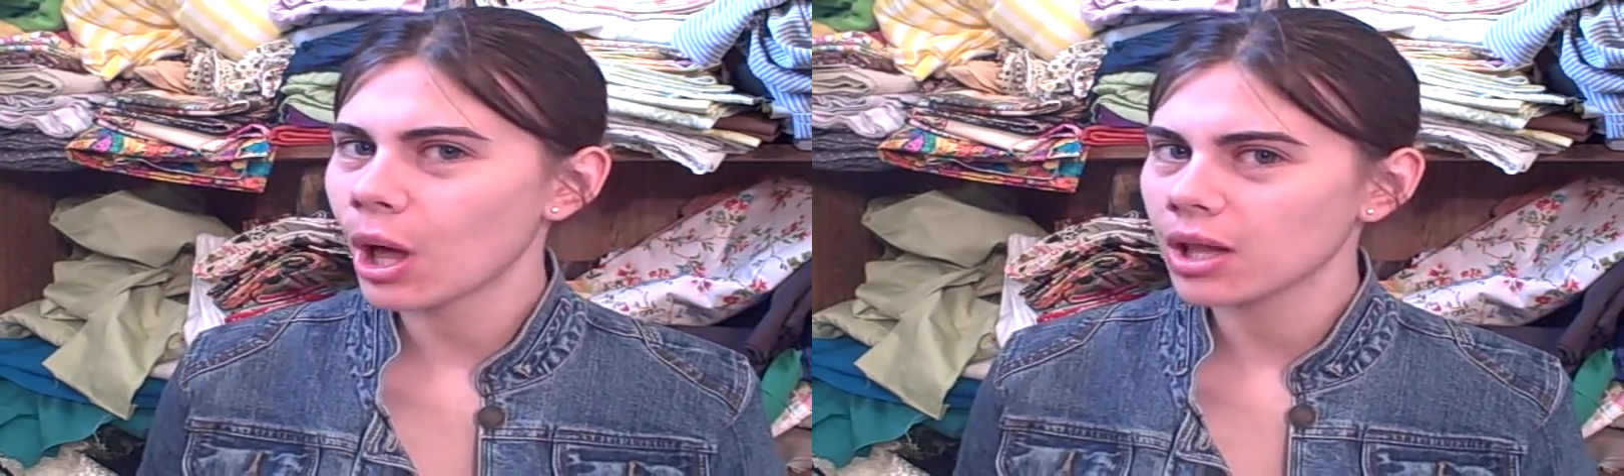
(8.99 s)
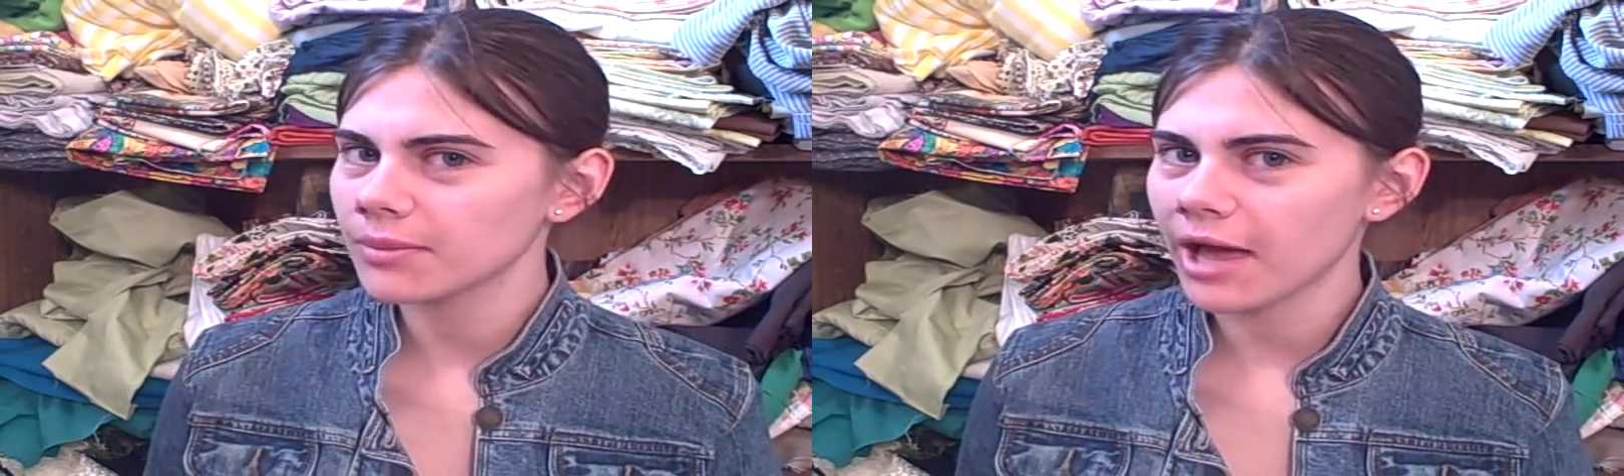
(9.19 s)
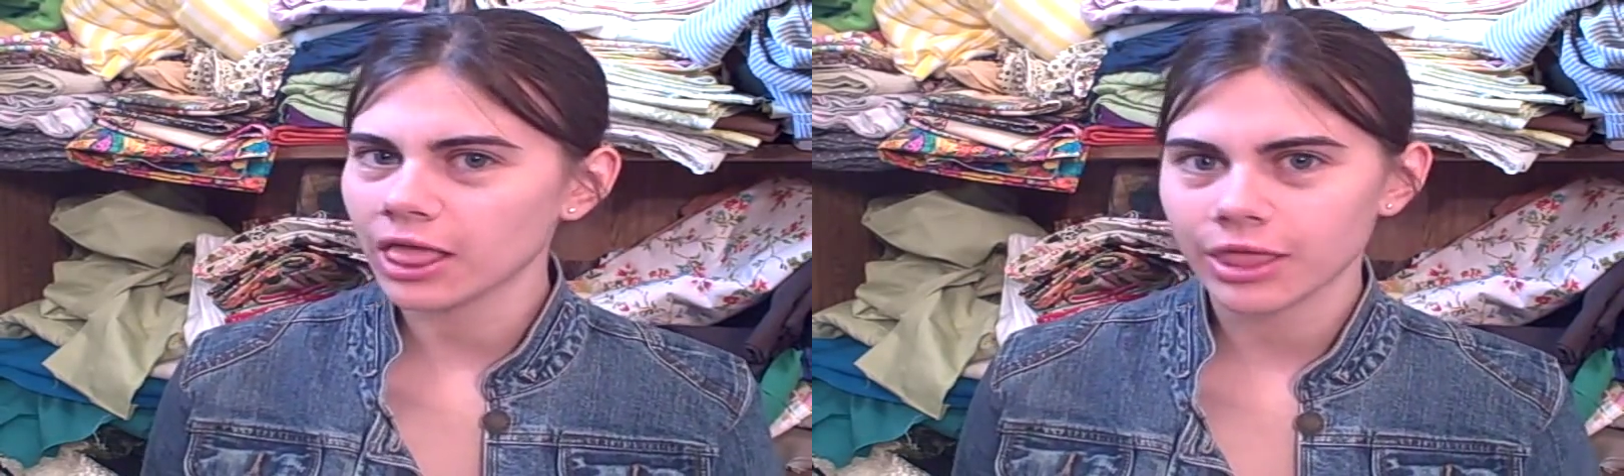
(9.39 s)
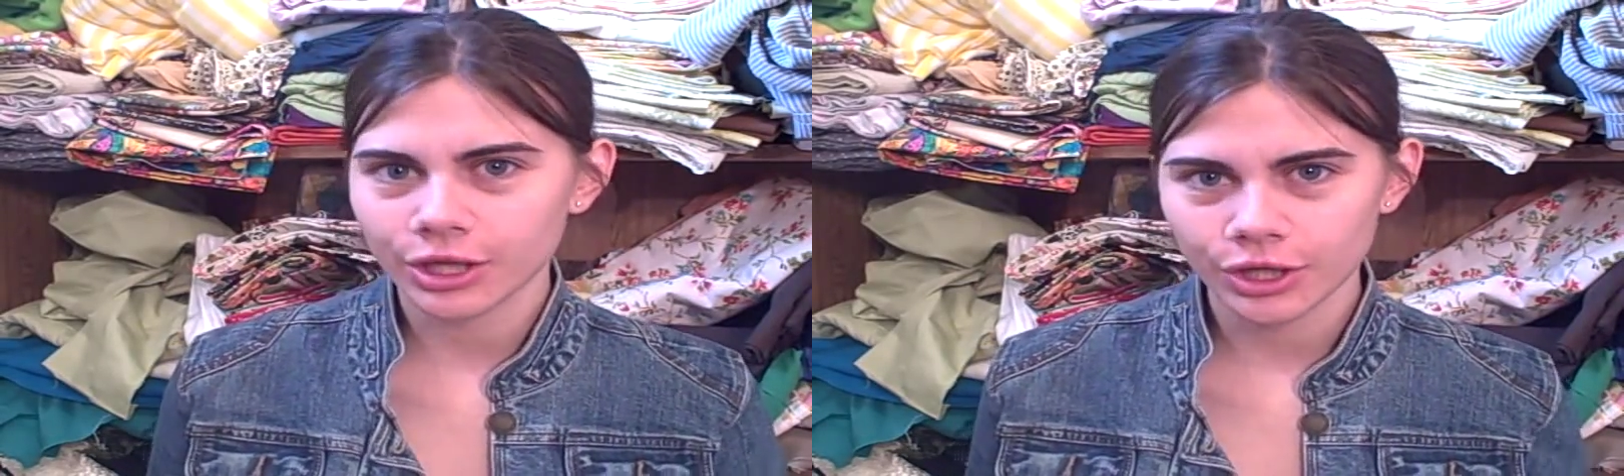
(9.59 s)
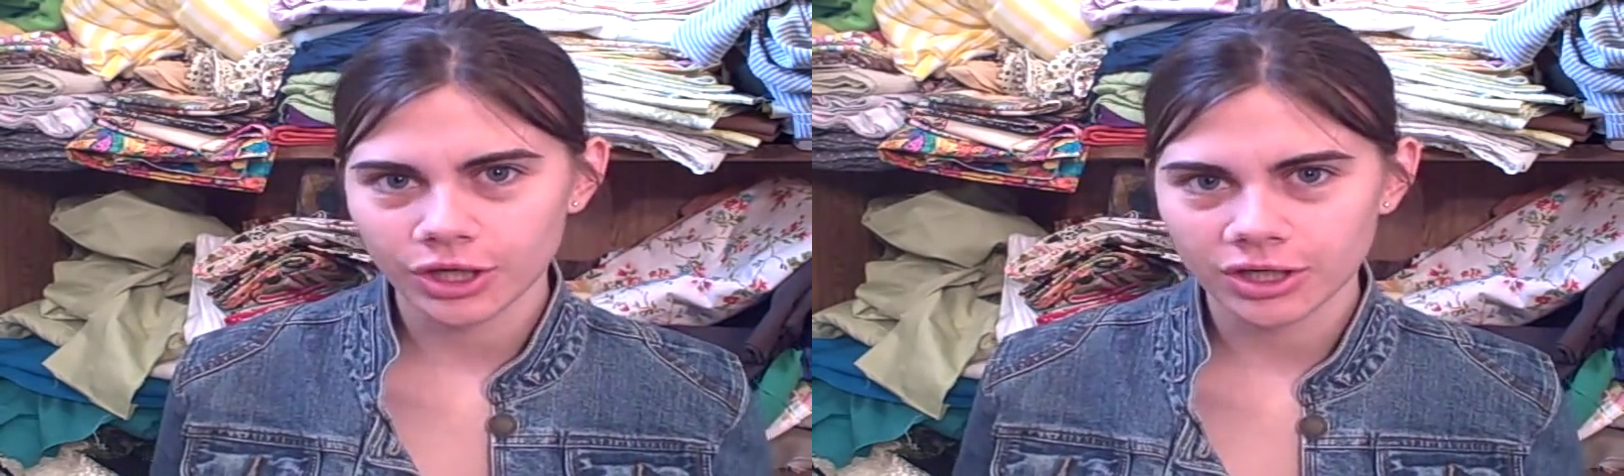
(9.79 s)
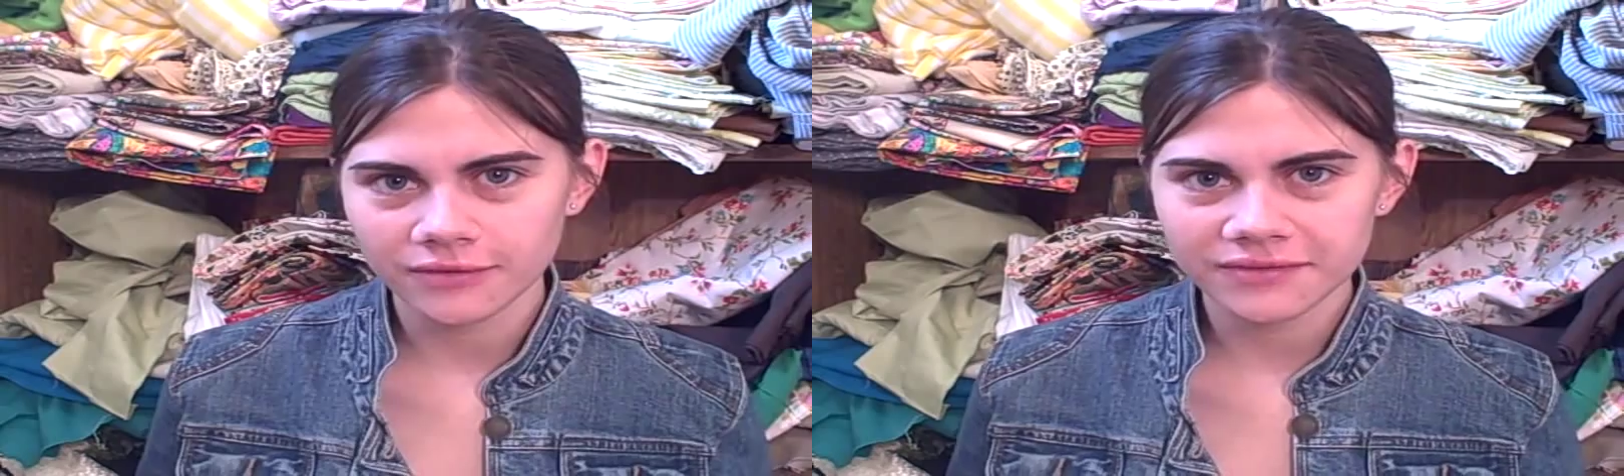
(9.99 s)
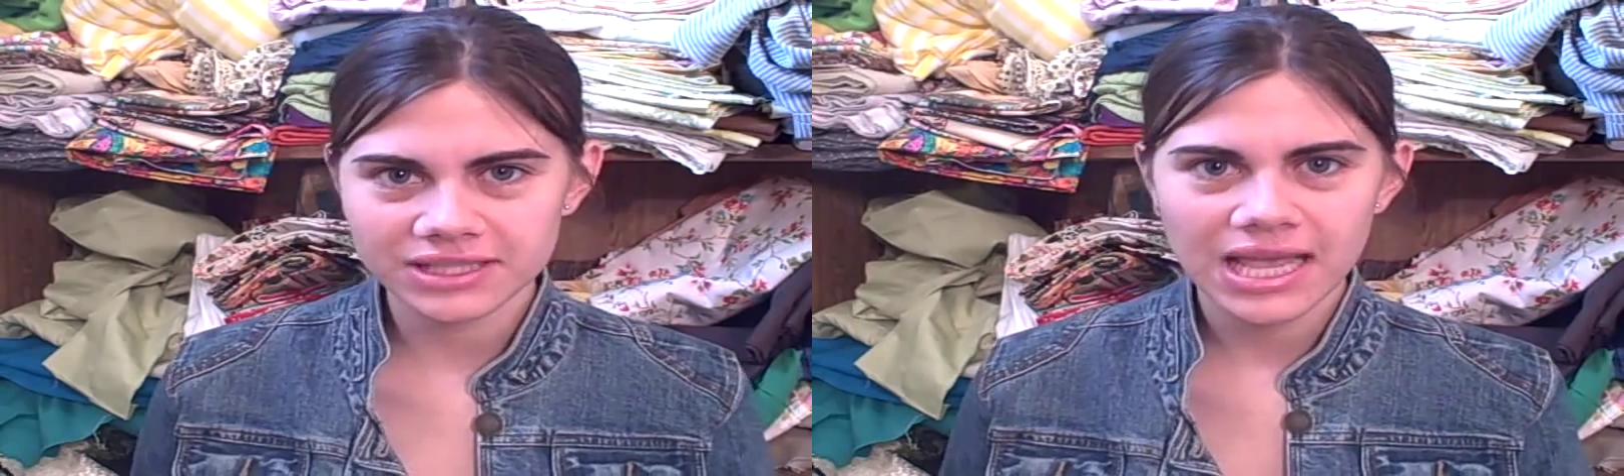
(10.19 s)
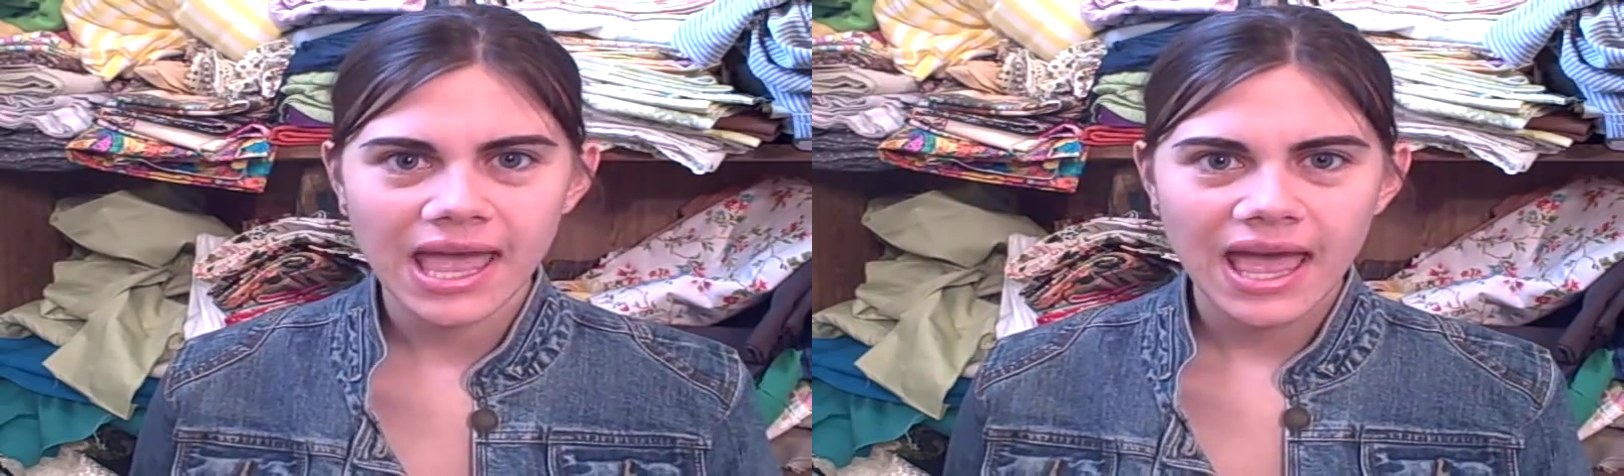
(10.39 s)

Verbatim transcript: all about the curves